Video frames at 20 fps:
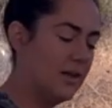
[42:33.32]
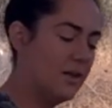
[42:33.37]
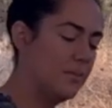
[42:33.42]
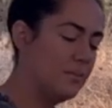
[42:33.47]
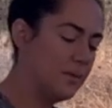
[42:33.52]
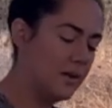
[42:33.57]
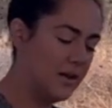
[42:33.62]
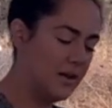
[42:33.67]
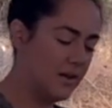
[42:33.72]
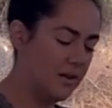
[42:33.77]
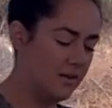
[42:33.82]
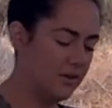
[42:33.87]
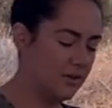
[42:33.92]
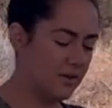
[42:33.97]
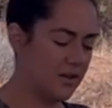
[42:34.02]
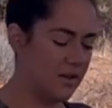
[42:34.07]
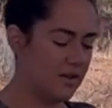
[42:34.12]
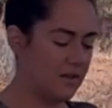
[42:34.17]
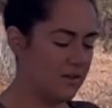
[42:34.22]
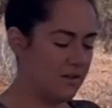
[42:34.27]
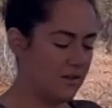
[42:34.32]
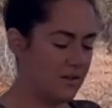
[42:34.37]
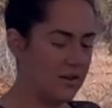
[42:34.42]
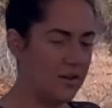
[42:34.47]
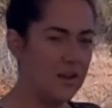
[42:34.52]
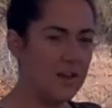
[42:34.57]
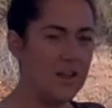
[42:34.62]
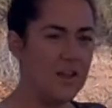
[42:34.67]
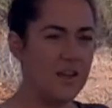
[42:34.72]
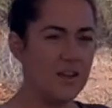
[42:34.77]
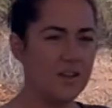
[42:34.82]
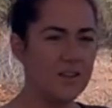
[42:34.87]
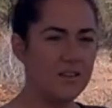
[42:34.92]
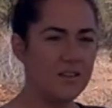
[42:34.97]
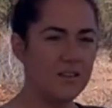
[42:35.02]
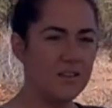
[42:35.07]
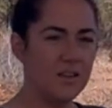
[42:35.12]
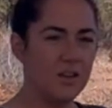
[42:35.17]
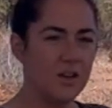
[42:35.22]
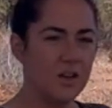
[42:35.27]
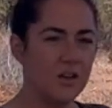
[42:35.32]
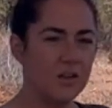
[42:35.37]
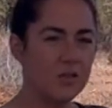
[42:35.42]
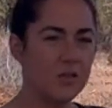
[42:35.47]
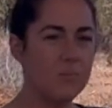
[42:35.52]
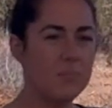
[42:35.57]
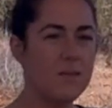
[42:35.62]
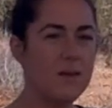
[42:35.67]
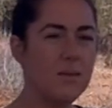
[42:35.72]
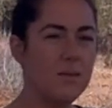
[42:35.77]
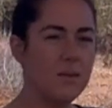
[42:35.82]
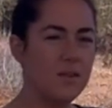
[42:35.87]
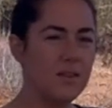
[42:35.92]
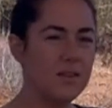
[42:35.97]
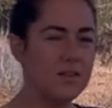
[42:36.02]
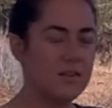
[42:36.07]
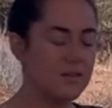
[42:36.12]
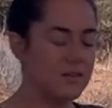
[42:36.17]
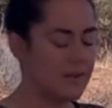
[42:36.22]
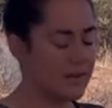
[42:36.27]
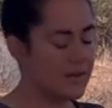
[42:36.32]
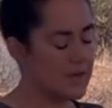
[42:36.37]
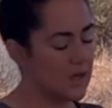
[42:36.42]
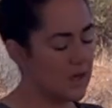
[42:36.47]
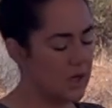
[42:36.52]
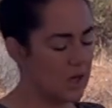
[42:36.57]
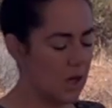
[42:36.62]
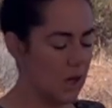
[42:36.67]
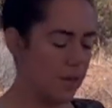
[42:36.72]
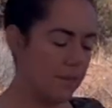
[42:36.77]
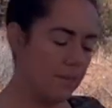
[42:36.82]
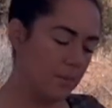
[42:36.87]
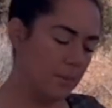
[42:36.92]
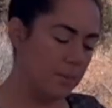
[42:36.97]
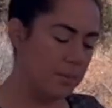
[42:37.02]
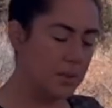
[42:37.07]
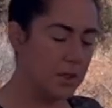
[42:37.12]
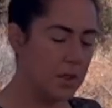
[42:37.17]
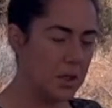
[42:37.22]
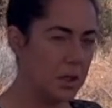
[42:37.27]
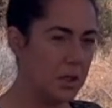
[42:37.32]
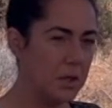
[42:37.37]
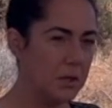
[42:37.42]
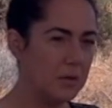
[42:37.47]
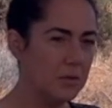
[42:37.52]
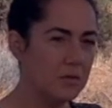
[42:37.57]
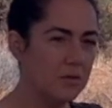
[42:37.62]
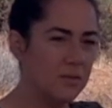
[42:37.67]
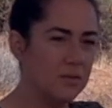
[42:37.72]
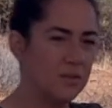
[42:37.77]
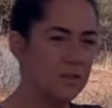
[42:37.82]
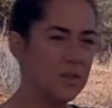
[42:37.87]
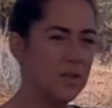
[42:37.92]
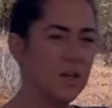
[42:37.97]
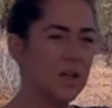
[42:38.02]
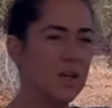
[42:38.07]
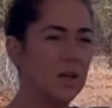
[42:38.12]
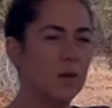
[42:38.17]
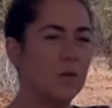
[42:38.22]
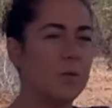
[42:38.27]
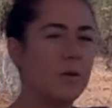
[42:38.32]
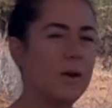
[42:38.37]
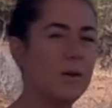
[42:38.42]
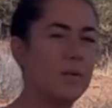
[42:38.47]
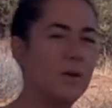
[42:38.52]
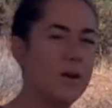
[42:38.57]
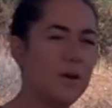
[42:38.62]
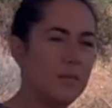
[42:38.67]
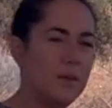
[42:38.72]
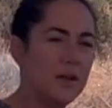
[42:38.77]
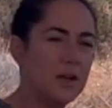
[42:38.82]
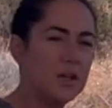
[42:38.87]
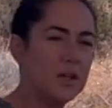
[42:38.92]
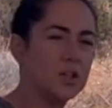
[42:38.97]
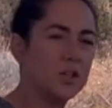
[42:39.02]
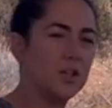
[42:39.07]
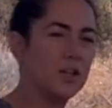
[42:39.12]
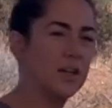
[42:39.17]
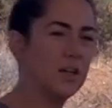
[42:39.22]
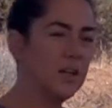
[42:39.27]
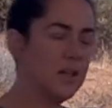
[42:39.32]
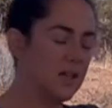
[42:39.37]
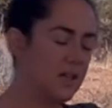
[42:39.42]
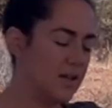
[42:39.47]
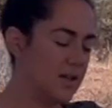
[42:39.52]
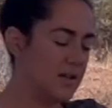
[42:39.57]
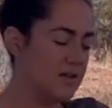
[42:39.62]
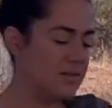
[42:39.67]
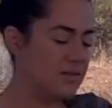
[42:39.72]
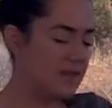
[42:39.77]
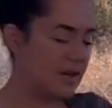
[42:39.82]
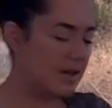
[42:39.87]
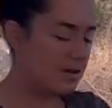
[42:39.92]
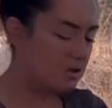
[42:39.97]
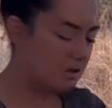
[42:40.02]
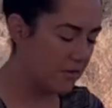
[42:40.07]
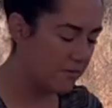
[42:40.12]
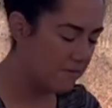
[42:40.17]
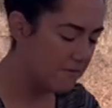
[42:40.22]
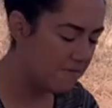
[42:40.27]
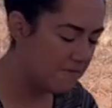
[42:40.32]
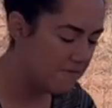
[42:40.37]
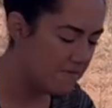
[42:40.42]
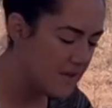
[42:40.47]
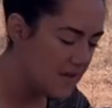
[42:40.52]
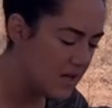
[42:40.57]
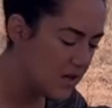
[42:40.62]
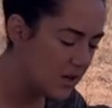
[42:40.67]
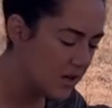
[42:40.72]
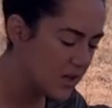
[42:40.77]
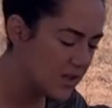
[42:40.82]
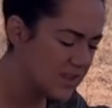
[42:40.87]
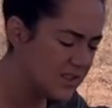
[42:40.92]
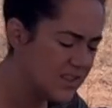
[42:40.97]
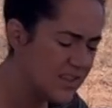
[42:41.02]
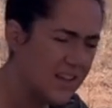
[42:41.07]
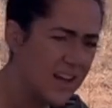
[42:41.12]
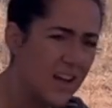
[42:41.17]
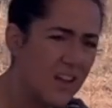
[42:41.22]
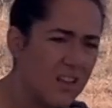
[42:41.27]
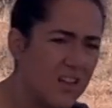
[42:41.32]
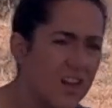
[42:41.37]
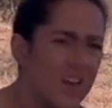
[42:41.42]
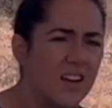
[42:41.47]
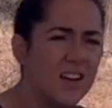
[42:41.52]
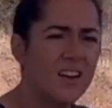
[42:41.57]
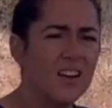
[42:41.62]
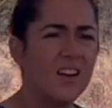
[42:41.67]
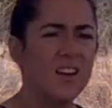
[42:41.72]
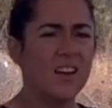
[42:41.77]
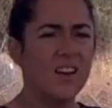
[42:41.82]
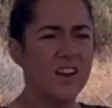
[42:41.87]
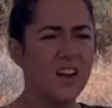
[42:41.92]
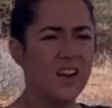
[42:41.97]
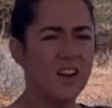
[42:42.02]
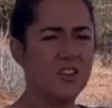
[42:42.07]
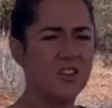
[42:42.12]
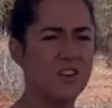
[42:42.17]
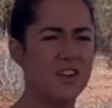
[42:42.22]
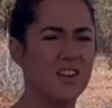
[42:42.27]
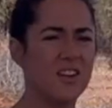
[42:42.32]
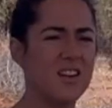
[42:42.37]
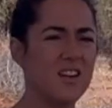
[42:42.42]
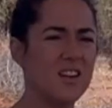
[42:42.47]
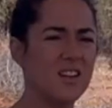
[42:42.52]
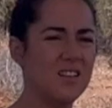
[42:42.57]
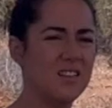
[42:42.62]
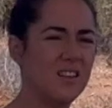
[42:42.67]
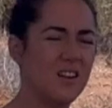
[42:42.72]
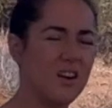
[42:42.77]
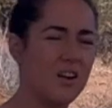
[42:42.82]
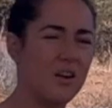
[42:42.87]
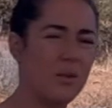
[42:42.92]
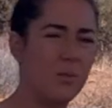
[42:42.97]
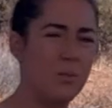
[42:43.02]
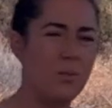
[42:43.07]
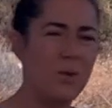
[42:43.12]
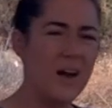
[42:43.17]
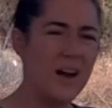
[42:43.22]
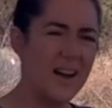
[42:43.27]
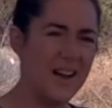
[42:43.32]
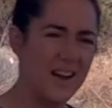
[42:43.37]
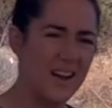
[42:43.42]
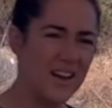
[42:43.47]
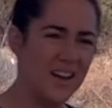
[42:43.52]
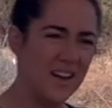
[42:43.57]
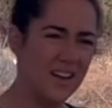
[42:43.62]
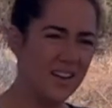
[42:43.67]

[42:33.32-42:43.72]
put it underneath your knees. So maybe this is like a couple pillows. What I want to make sure is that your feet are together and your knees are wide,